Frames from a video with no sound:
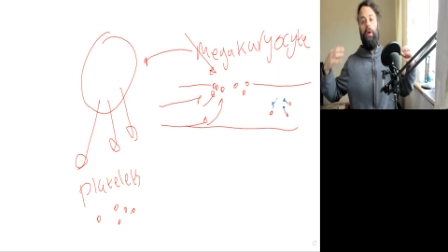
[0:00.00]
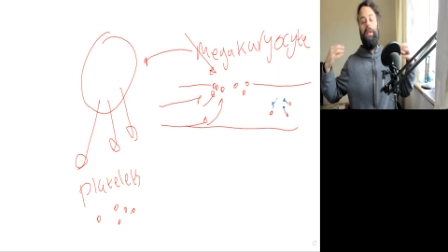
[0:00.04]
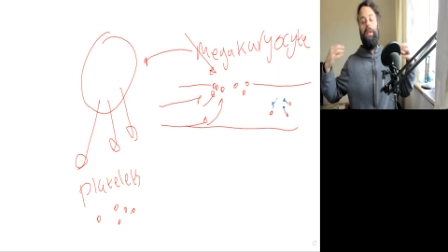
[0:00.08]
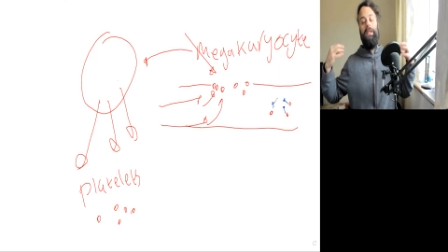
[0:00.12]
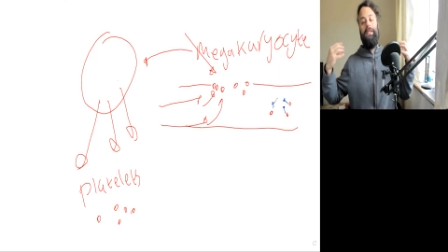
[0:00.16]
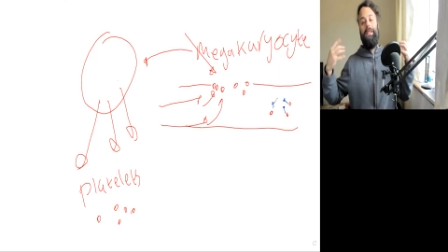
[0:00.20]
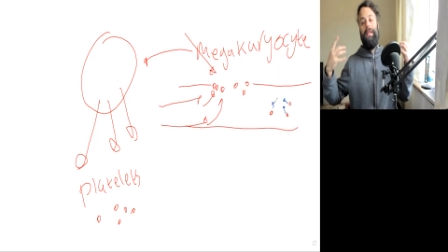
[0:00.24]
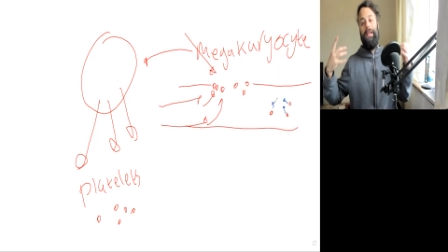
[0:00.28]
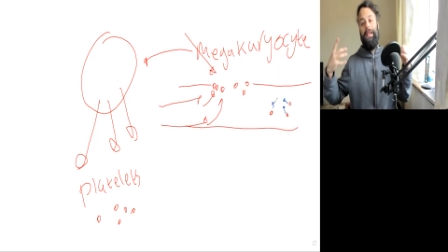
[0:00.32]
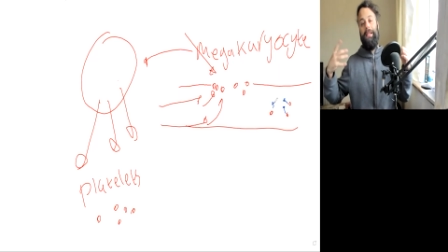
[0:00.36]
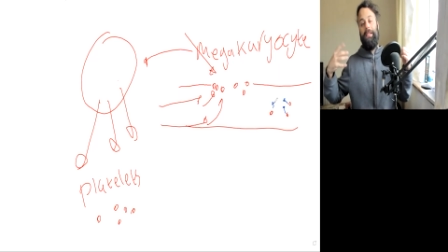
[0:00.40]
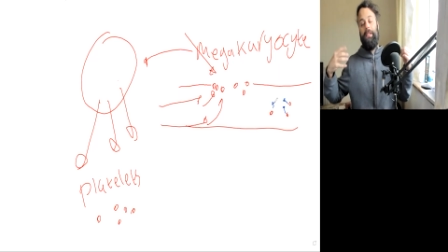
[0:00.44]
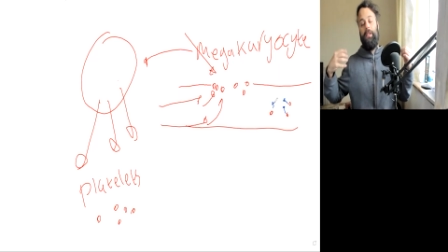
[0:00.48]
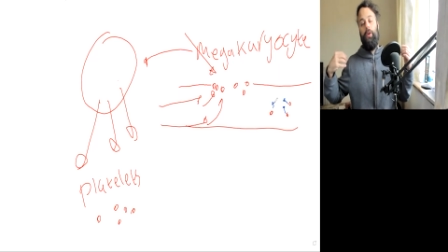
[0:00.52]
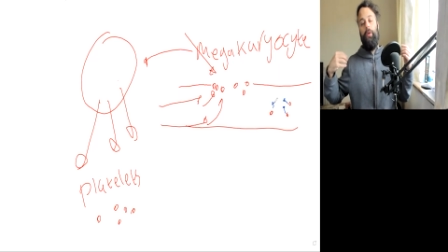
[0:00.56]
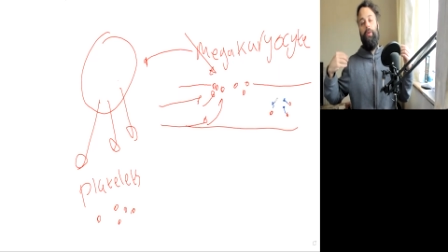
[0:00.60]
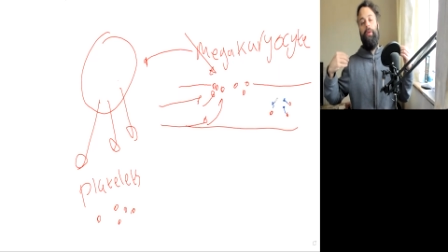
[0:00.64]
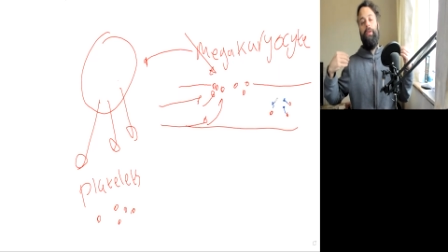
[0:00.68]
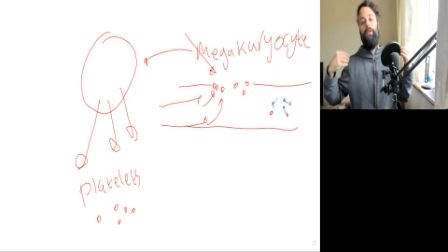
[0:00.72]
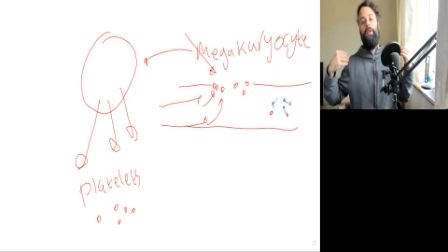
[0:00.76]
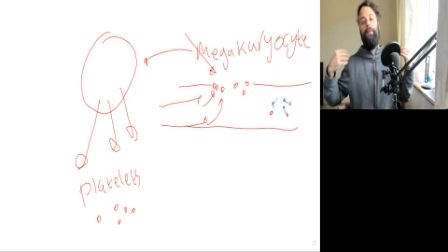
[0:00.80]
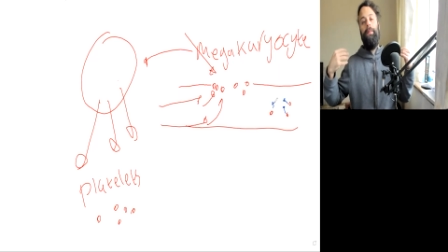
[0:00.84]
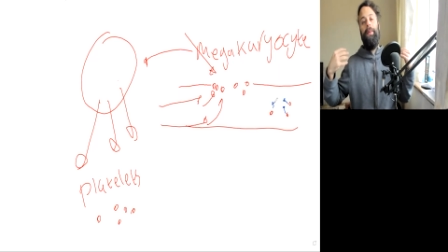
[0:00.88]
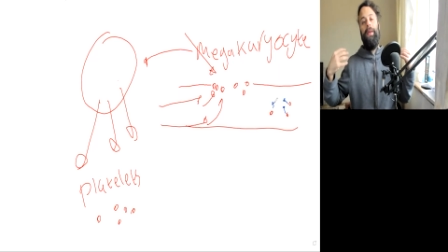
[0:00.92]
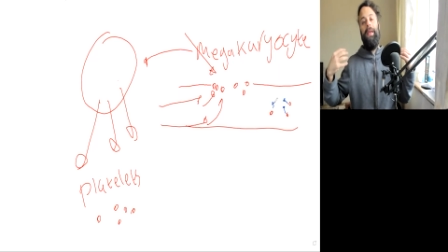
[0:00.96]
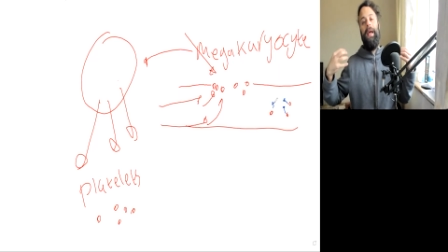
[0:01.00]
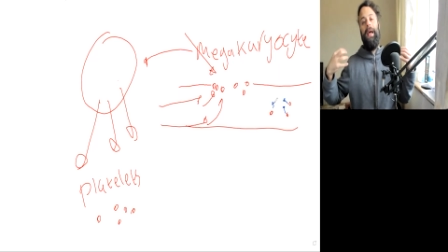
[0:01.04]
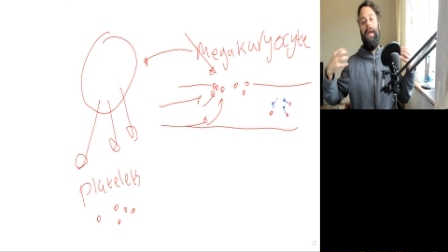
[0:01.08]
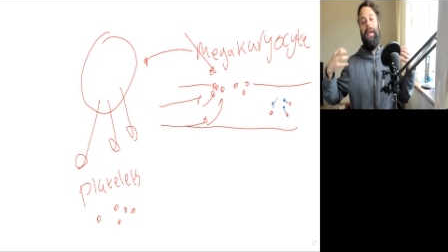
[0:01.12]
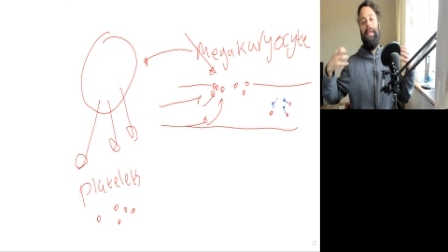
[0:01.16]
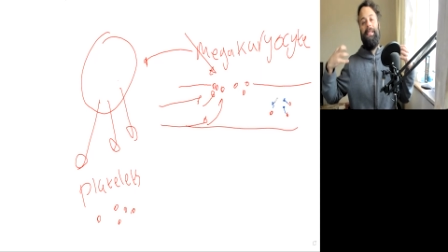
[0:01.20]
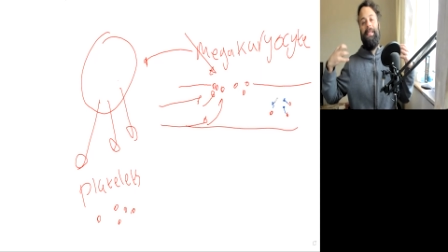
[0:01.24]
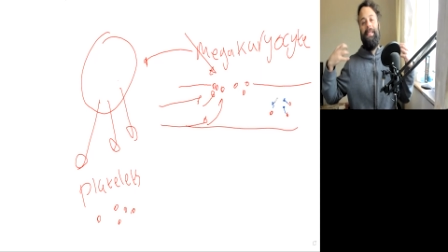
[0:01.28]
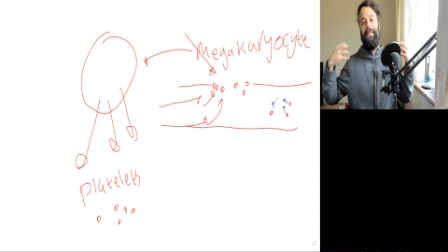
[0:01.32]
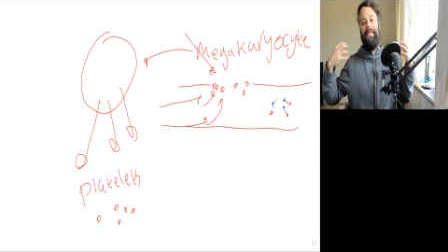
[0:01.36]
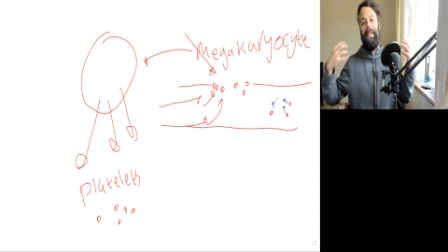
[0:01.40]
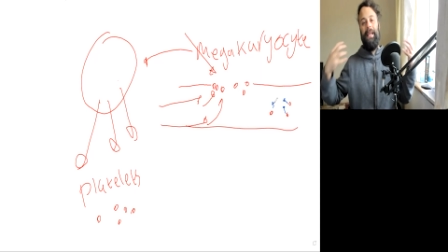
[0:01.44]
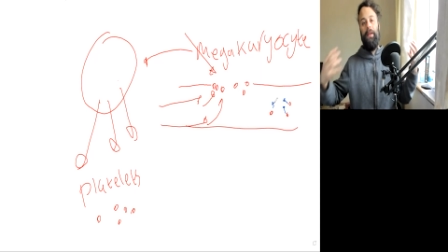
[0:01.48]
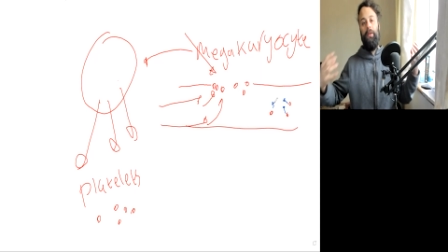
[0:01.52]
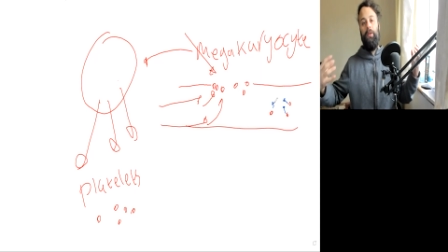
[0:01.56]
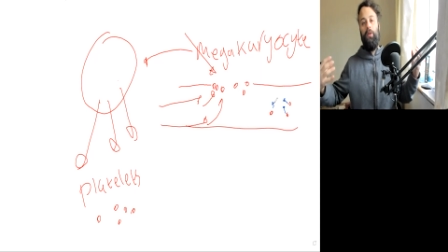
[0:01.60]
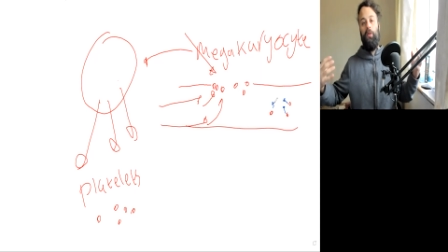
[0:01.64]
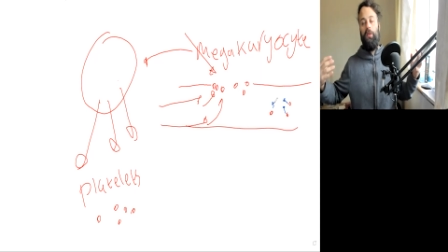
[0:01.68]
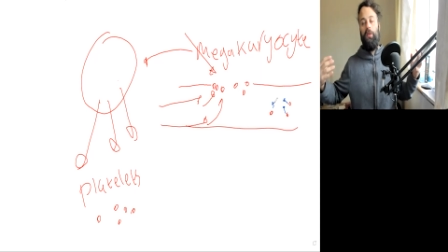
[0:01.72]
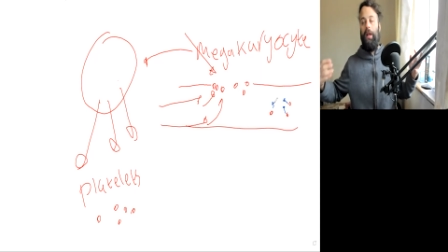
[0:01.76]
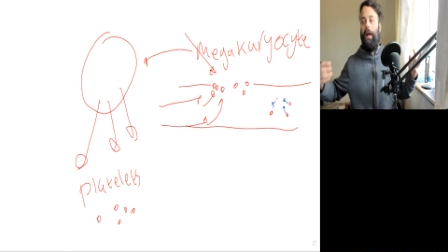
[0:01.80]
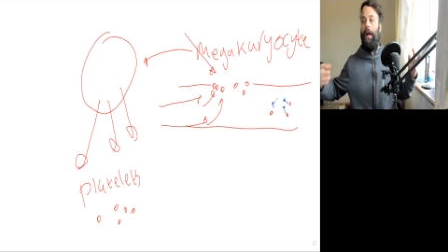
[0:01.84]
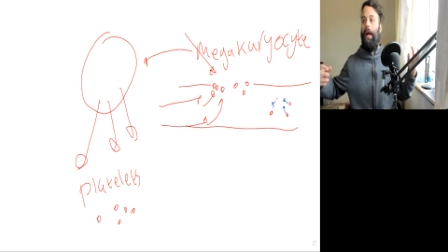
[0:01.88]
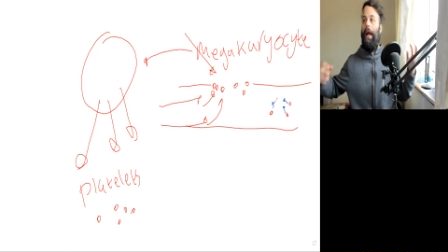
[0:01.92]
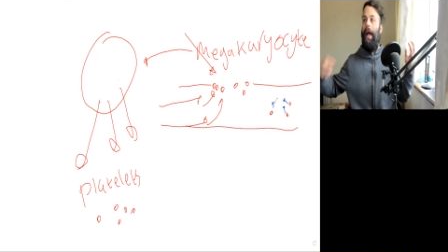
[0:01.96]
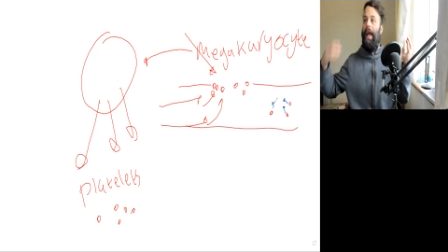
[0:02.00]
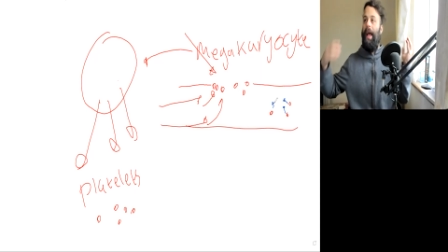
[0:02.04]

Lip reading: is going to be a signal that,